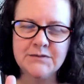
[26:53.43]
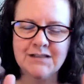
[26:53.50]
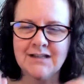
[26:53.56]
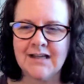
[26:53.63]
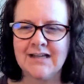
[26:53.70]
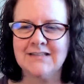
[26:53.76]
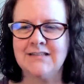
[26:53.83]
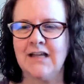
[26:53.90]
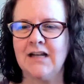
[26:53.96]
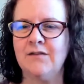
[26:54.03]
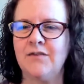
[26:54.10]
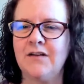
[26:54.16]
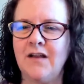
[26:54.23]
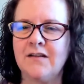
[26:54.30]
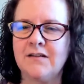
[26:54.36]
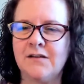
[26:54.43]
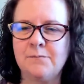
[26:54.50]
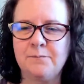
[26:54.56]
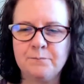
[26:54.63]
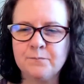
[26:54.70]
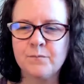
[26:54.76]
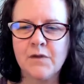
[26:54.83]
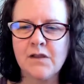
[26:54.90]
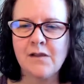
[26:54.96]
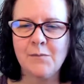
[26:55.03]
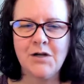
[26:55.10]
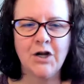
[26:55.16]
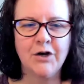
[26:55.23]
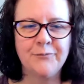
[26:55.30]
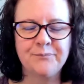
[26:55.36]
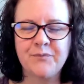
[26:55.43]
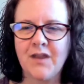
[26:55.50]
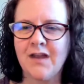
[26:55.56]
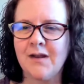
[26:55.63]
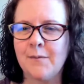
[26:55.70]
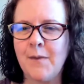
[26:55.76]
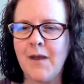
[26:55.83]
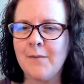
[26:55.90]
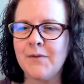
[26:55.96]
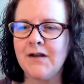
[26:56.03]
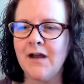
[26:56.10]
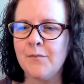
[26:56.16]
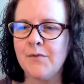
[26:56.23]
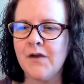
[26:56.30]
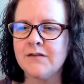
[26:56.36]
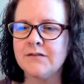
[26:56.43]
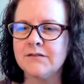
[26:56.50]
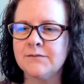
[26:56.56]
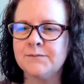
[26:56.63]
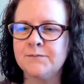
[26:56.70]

And like I said, if it doesn't, let me know. I'm happy to help you guys.